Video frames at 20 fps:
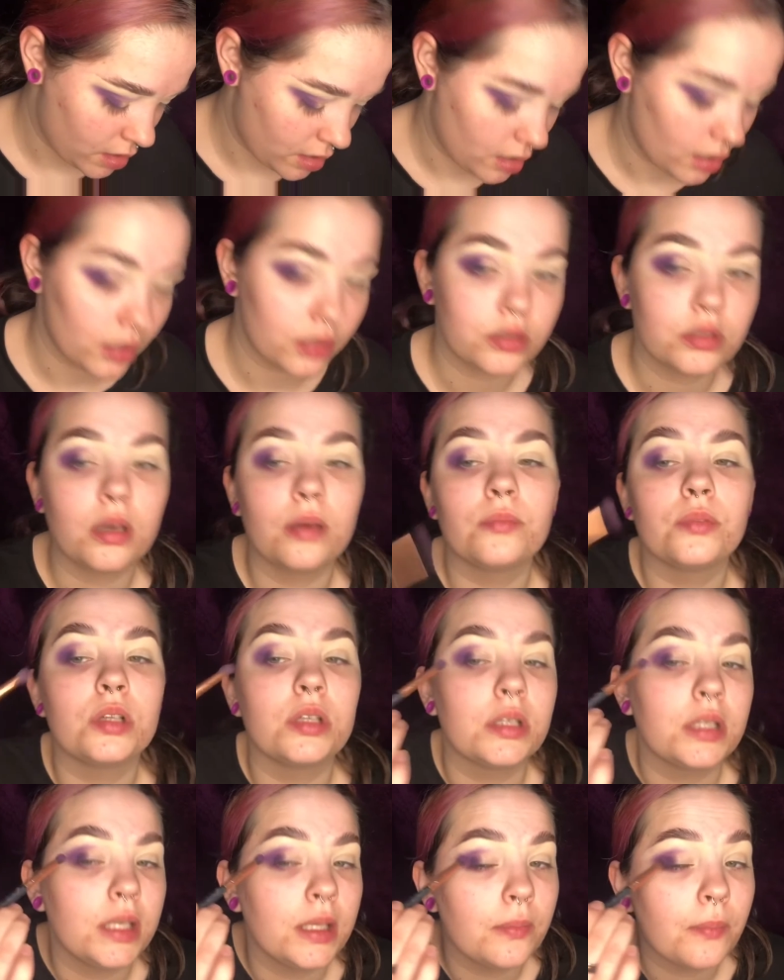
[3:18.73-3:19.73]
So I'm going
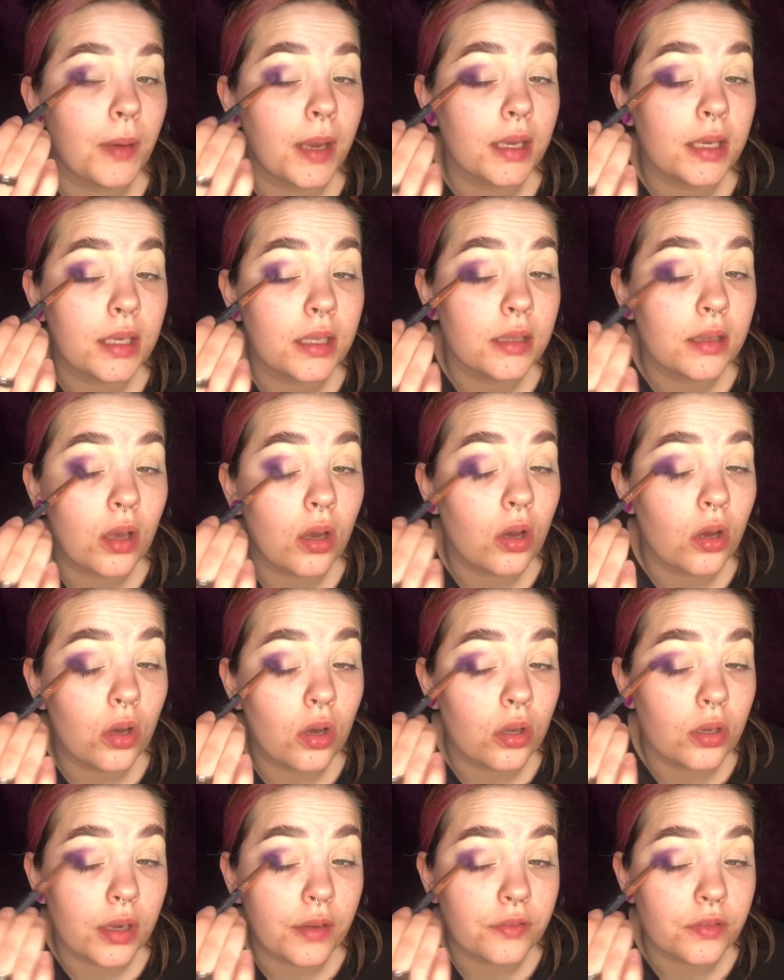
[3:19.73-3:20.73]
to keep packing that
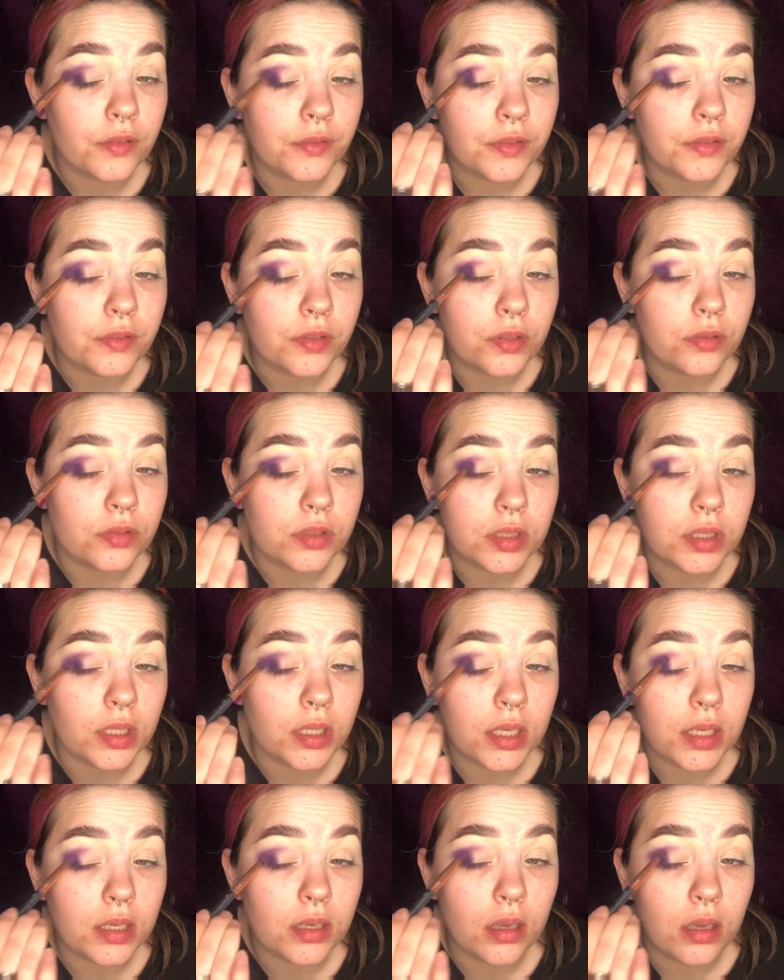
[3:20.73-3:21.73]
on after I've diffused
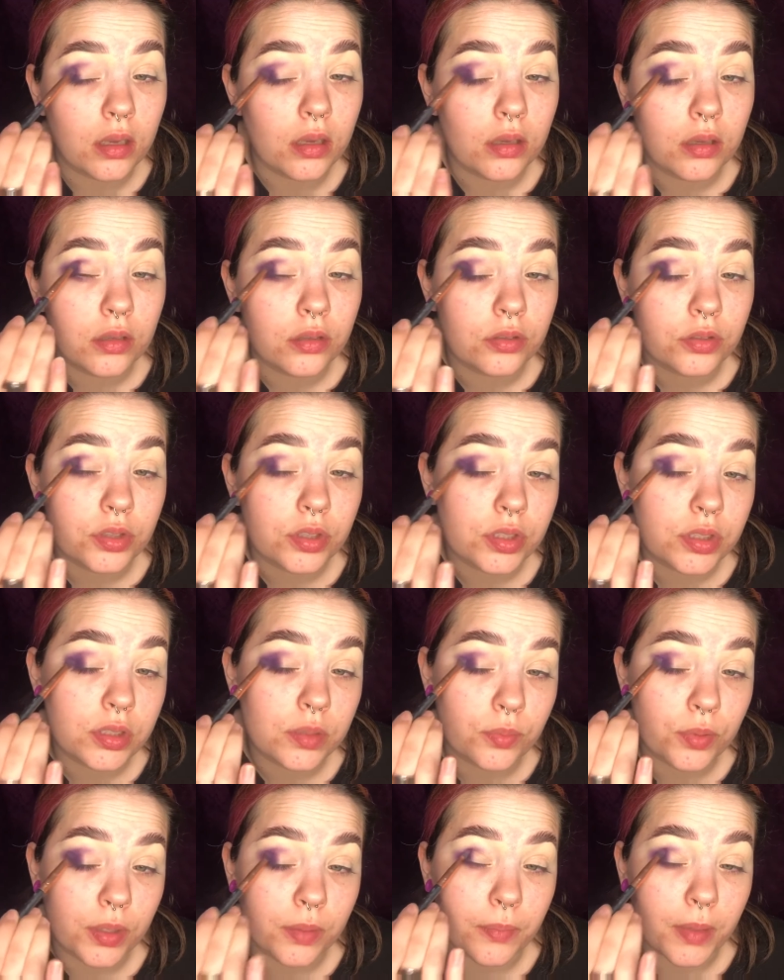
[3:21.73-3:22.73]
it, just to
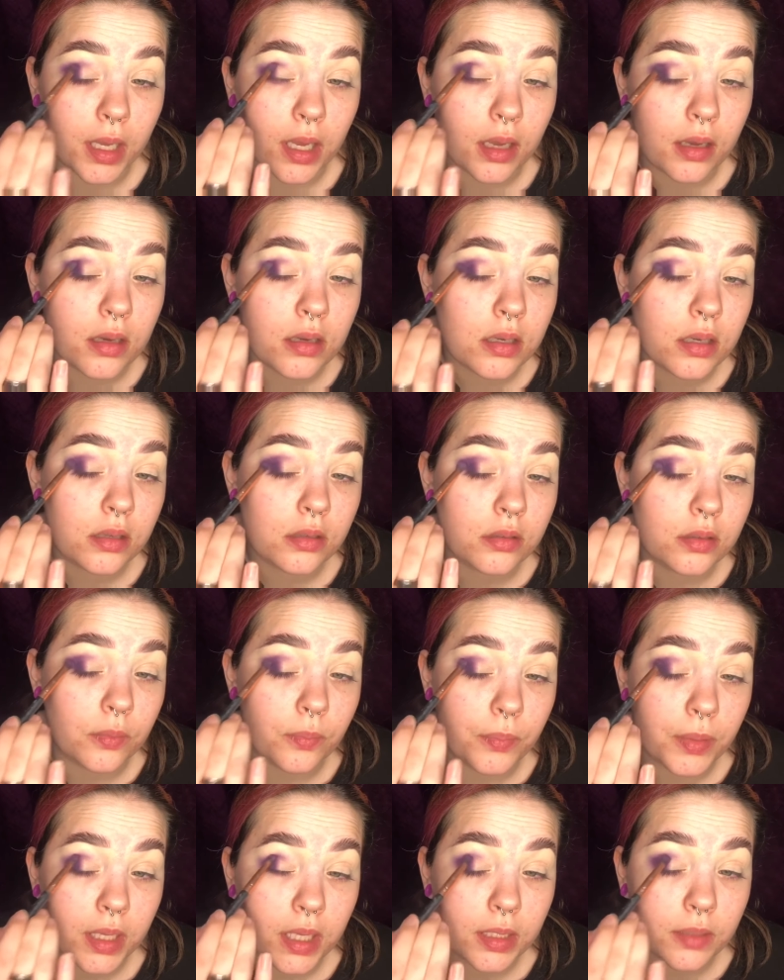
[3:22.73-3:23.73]
bring back the
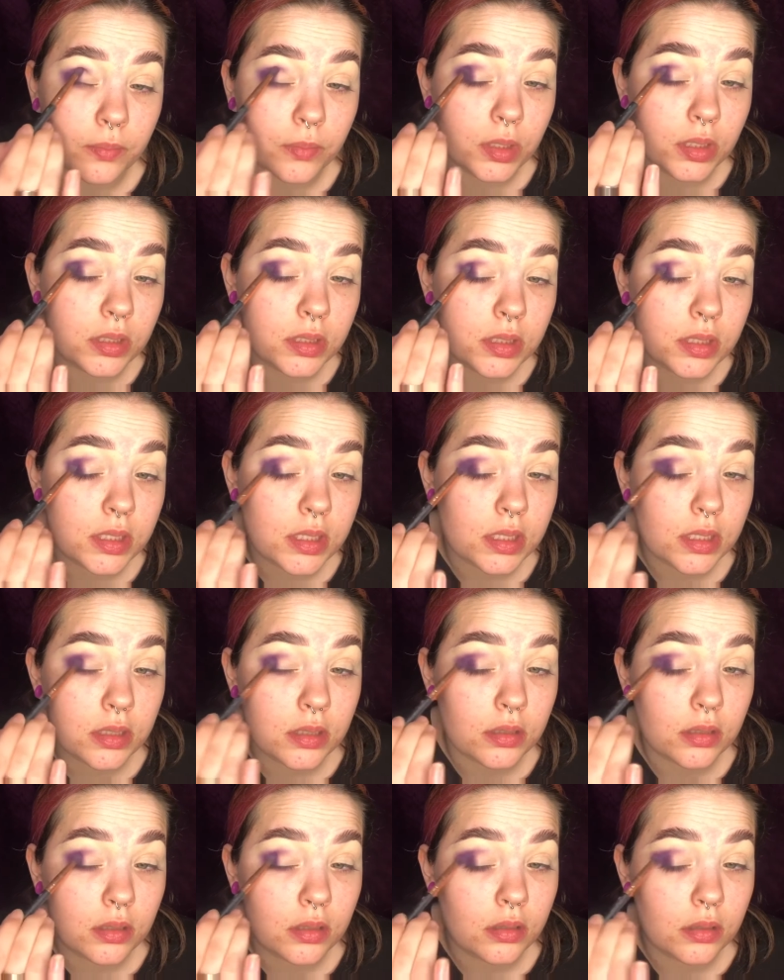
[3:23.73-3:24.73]
pigment
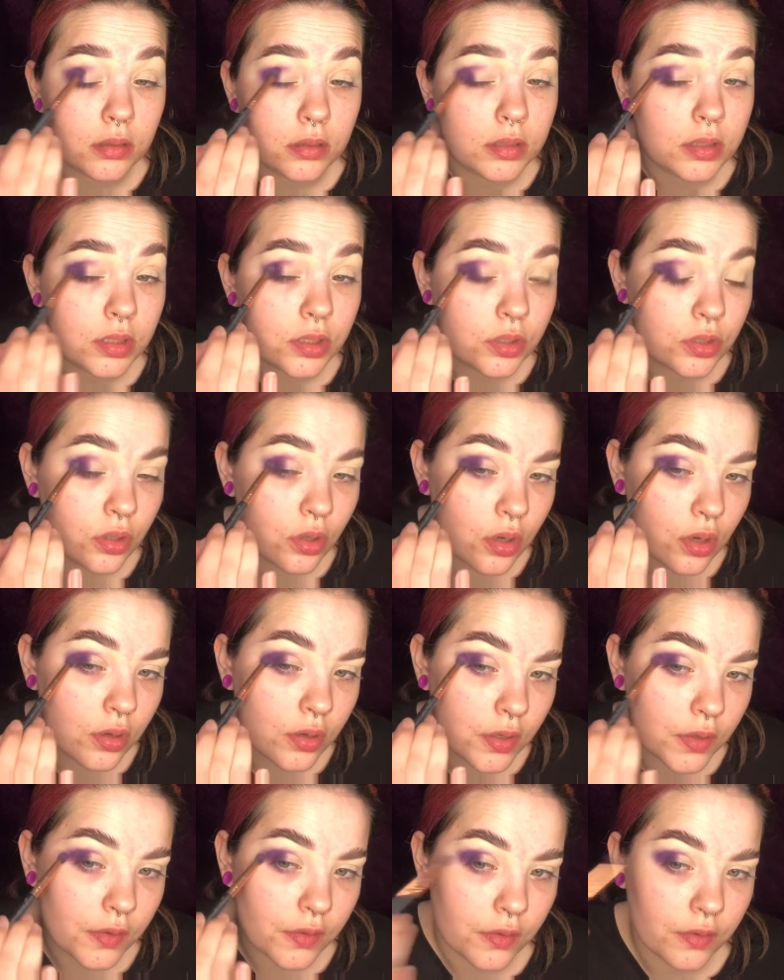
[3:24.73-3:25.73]
and stuff,
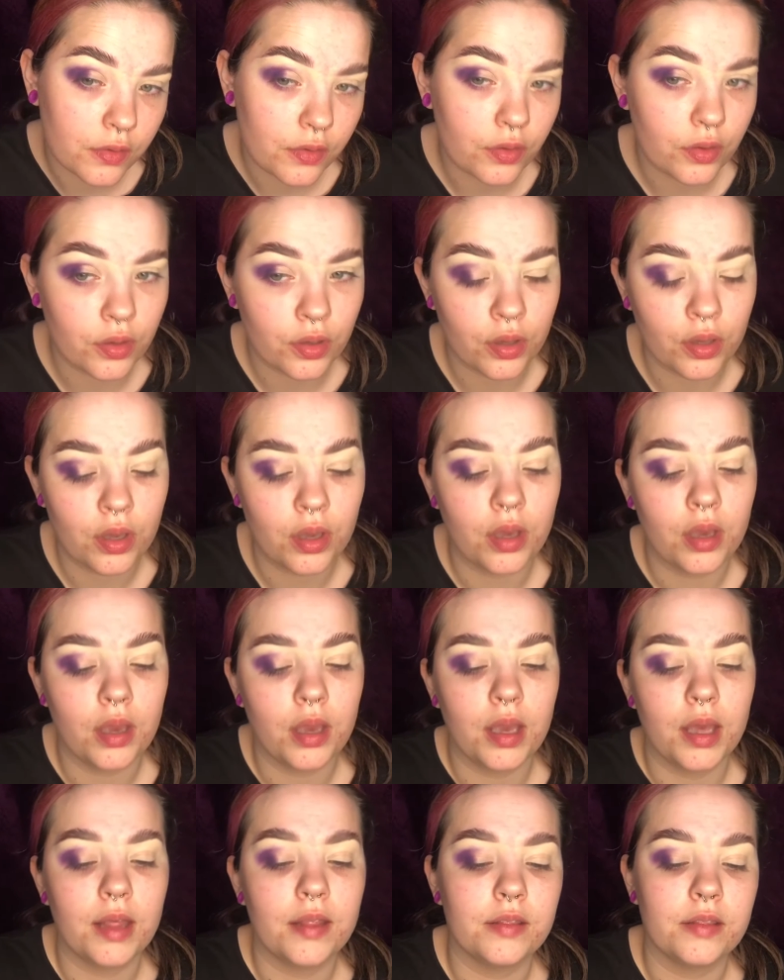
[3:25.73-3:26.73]

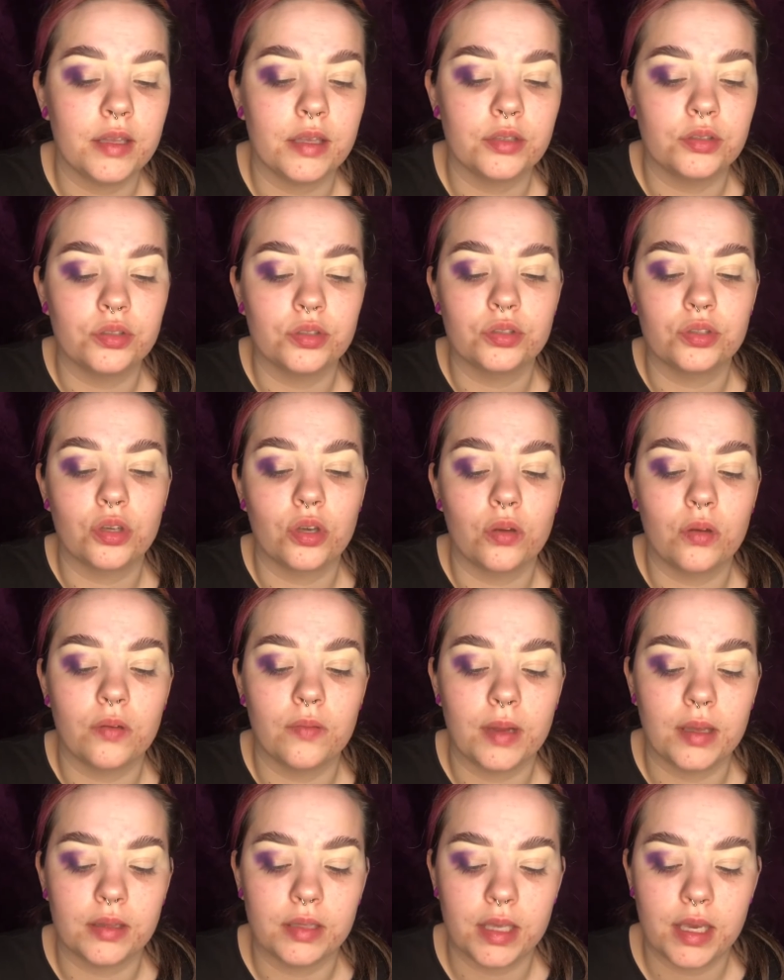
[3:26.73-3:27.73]
and then just go
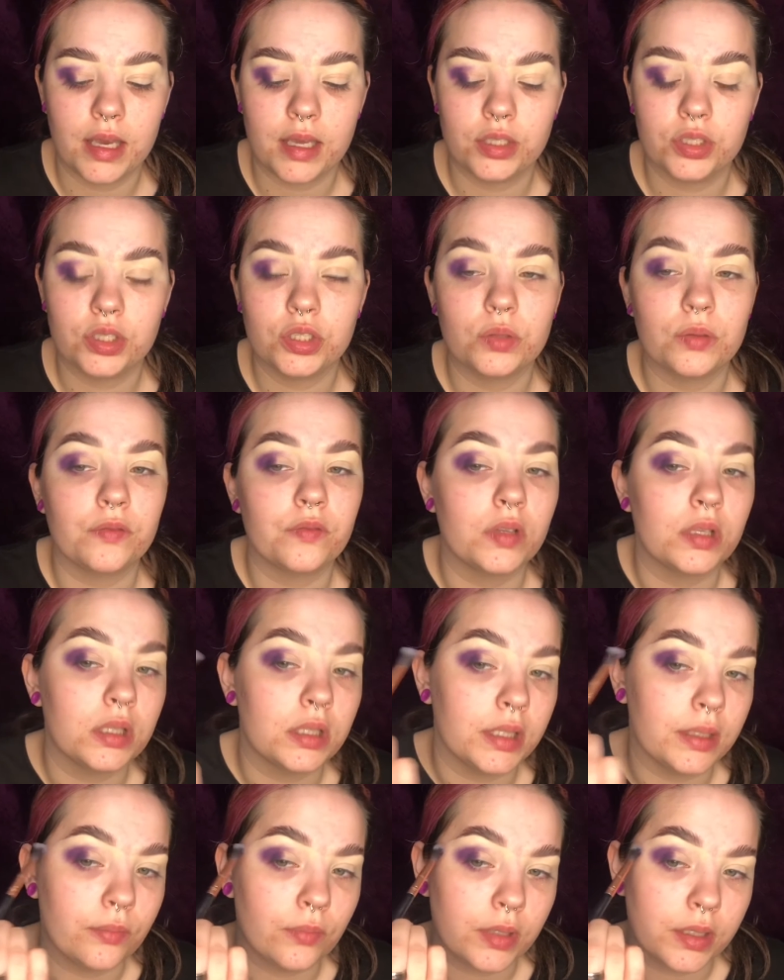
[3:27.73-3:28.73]
around the edges with the
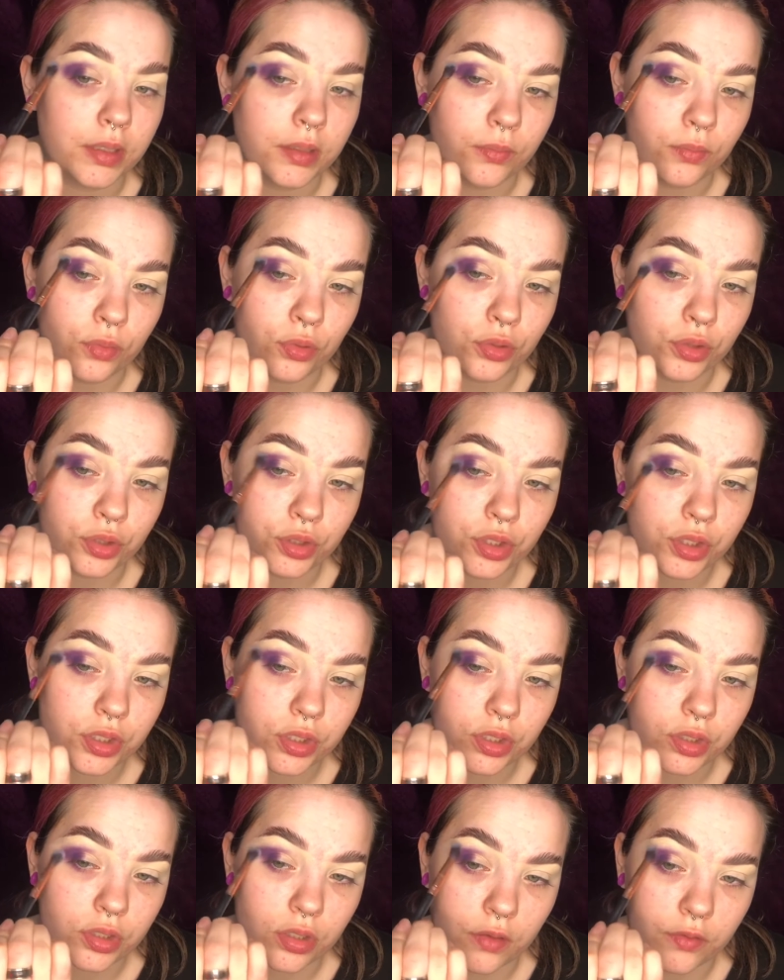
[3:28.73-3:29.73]
clean blending brush just
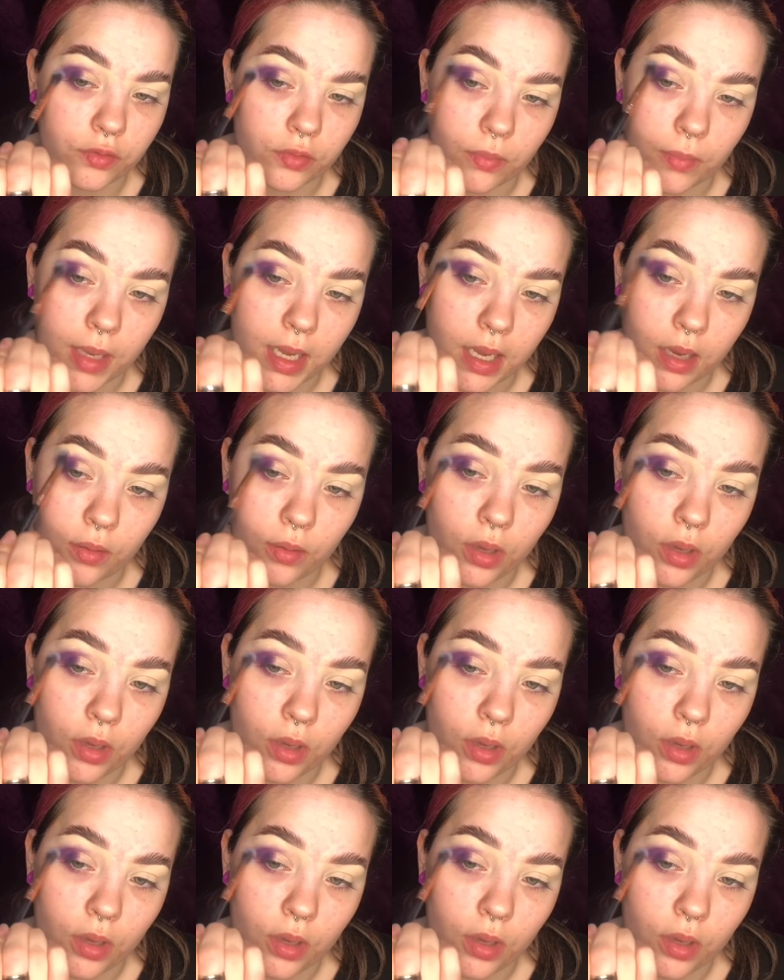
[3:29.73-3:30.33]
to soften them out,